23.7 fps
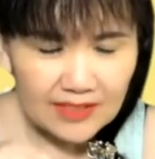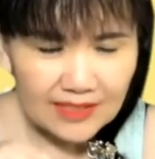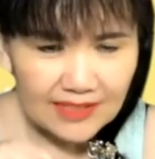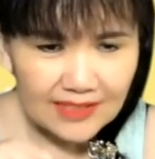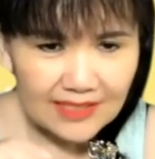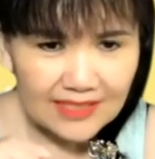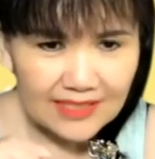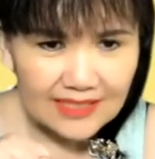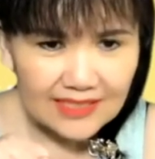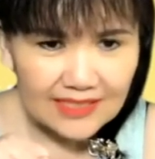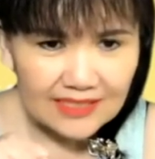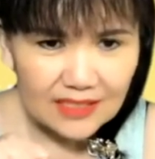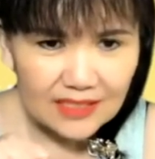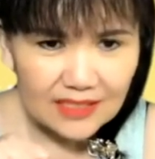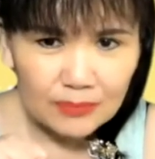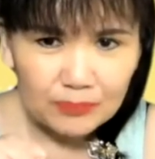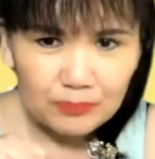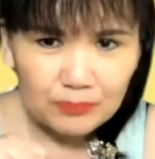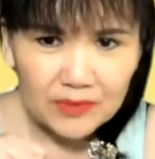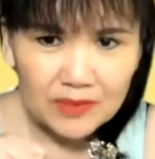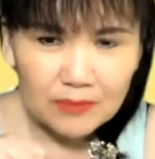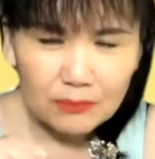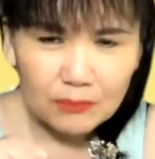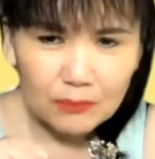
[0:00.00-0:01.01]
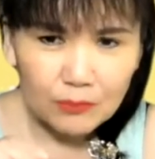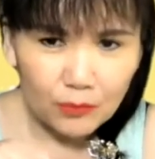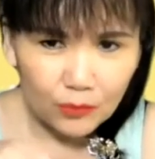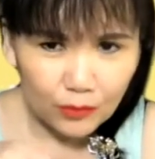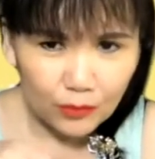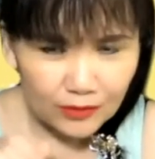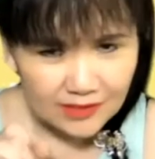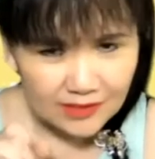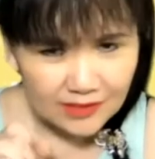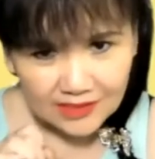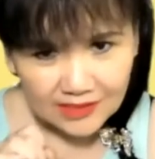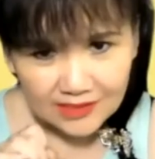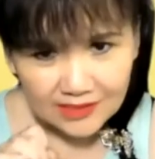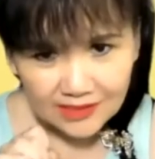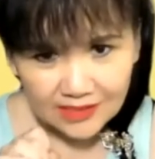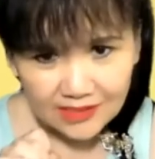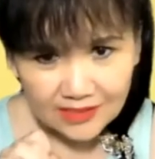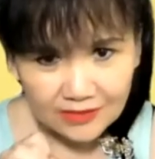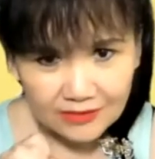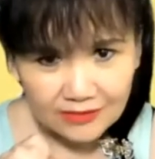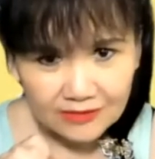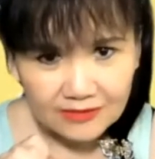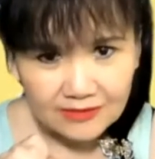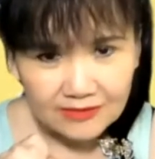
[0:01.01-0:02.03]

a little bit more detail